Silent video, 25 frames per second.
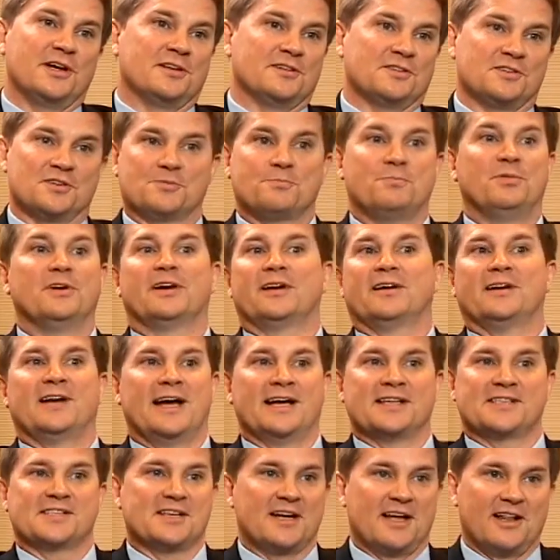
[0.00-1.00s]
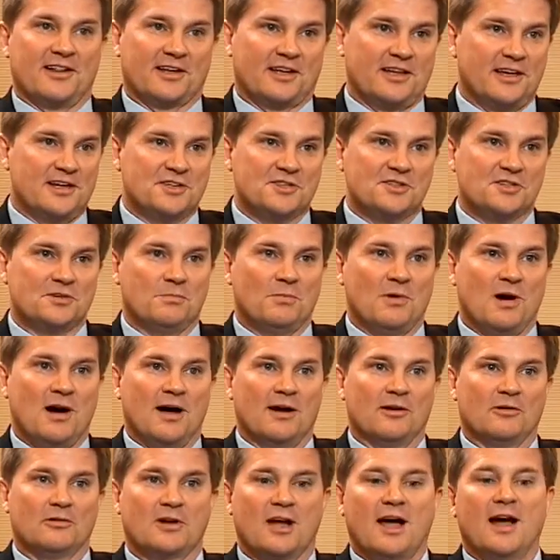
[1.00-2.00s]
and just pick an asset allocation
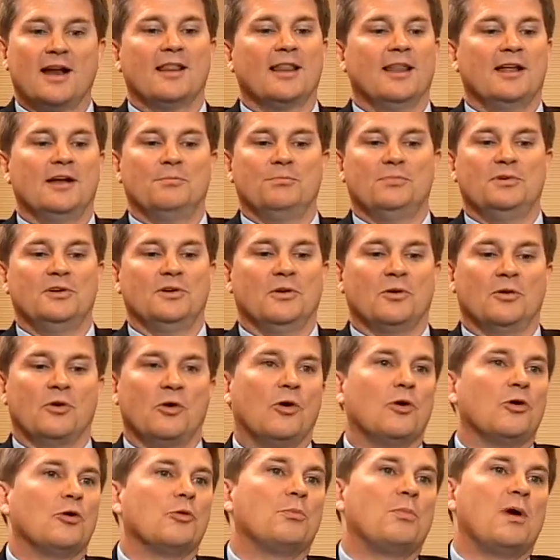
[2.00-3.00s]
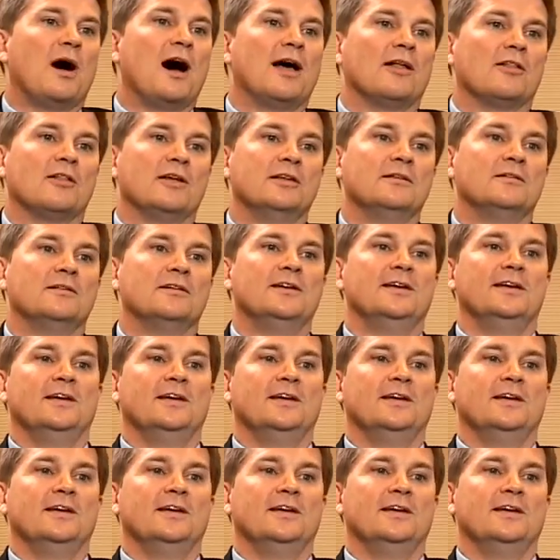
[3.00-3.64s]
model, kind of let it be on autopilot